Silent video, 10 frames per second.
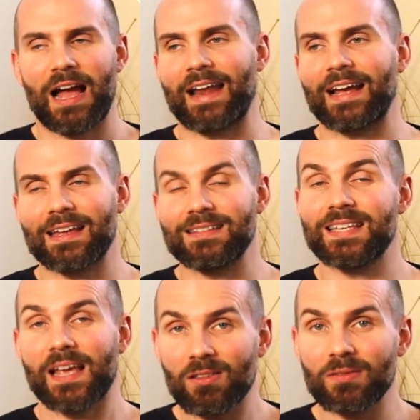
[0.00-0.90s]
And I could
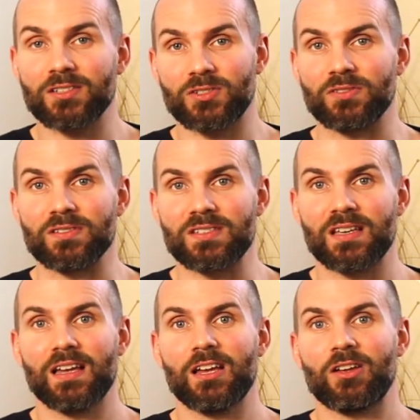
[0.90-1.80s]
tell the
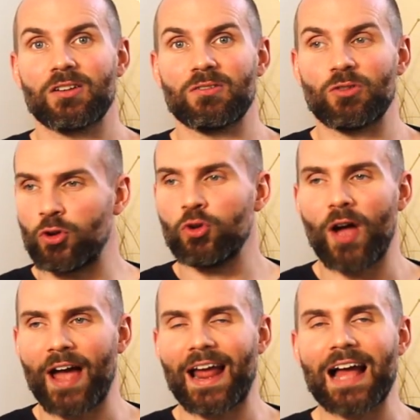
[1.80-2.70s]
students who
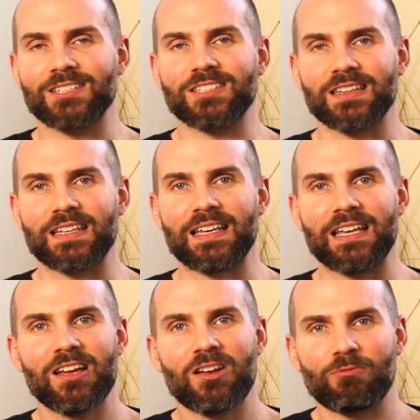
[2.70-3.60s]
had actually